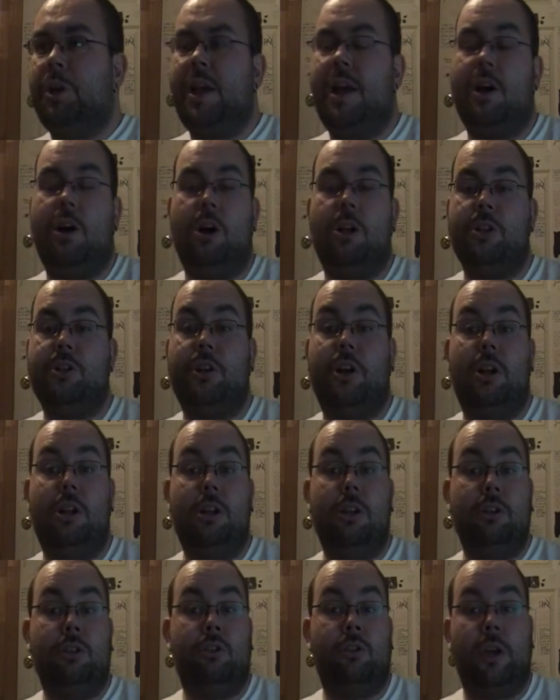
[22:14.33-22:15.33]
Yeah, all in
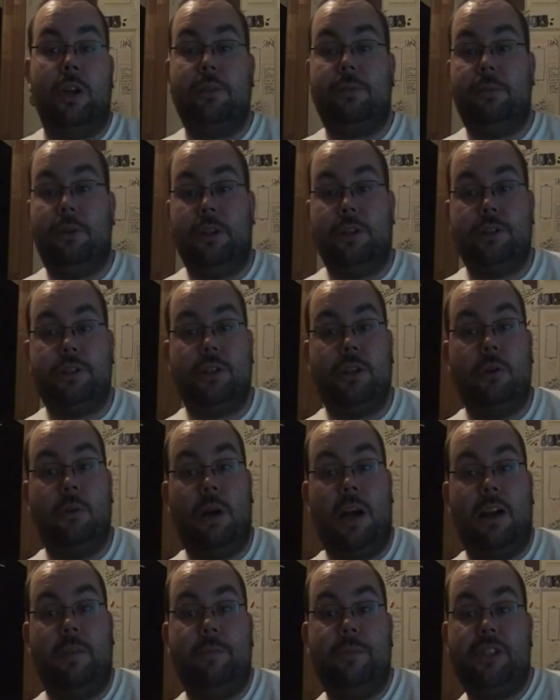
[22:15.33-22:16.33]
all, great fucking
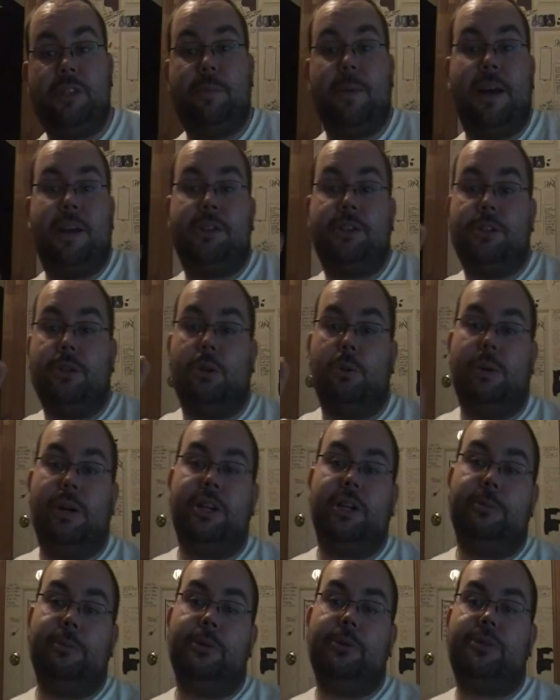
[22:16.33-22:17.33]
show. I've been Spaz, your
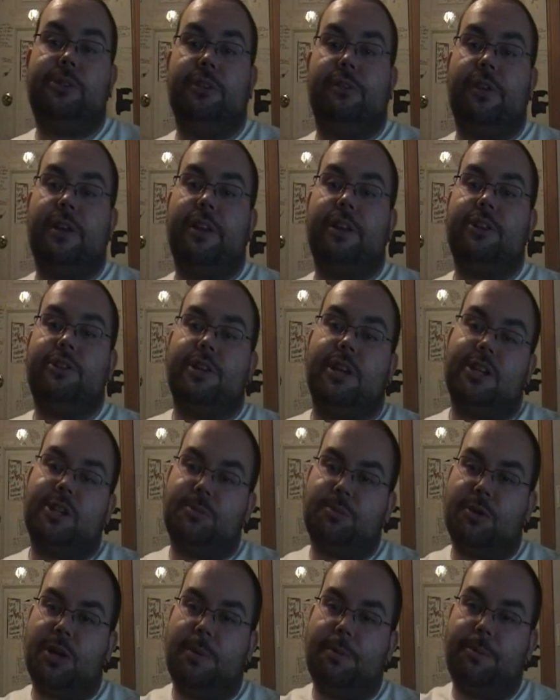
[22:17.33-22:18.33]
YWC reality check.
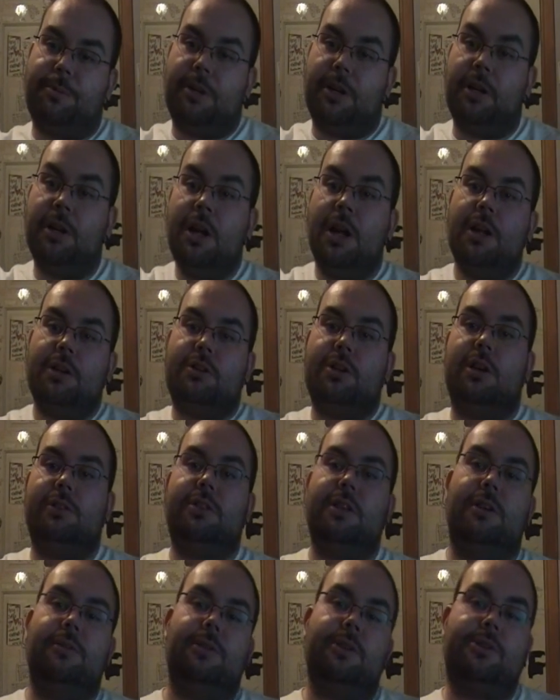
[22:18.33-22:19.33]
Subscribe up there, talk
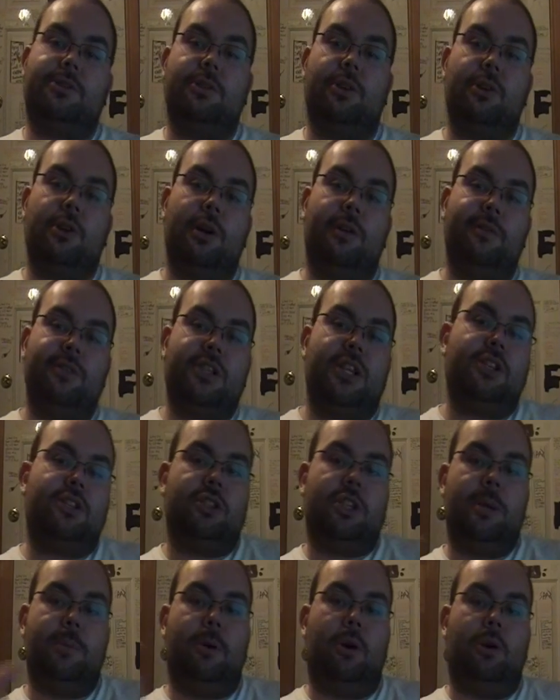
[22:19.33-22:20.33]
down there, start a
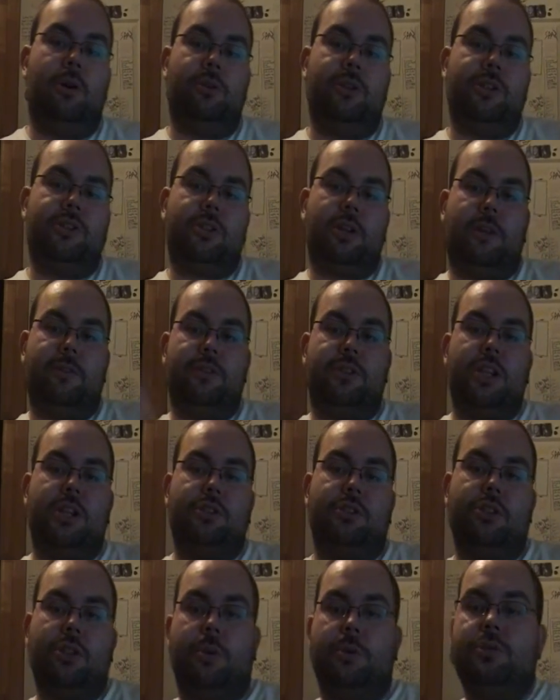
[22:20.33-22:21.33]
conversation, keep all these
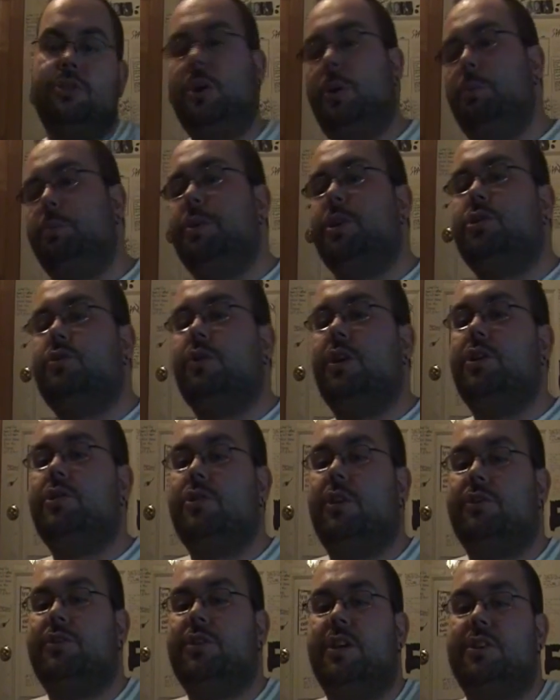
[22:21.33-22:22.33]
conversations going. Don't be a
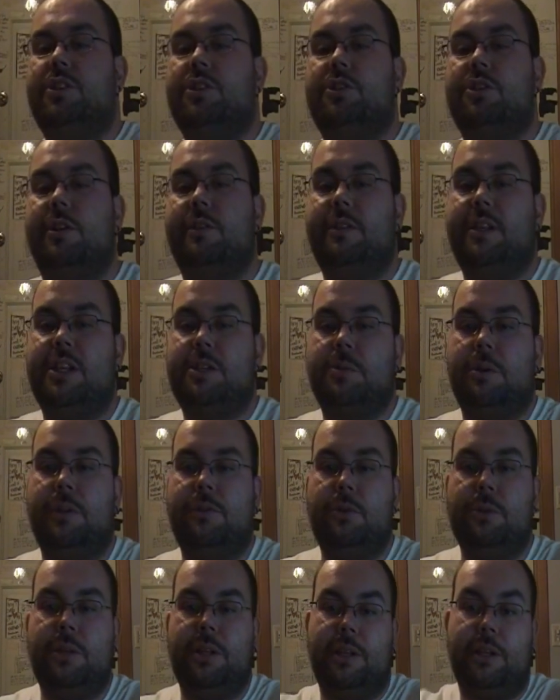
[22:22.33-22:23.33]
stranger. I'll talk to each and every last one
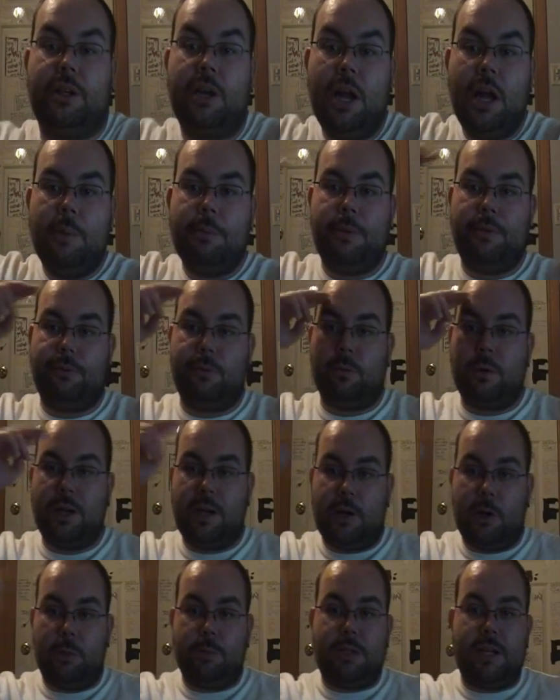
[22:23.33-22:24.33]
of you later, but for
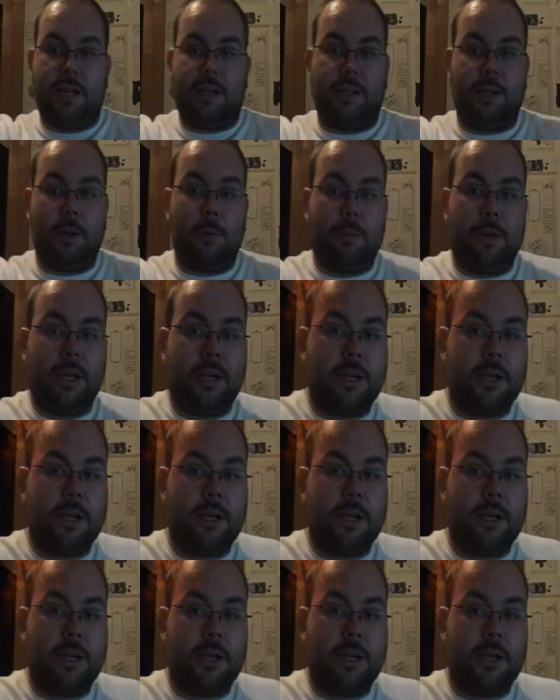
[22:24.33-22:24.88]
right now, I'm tagging out.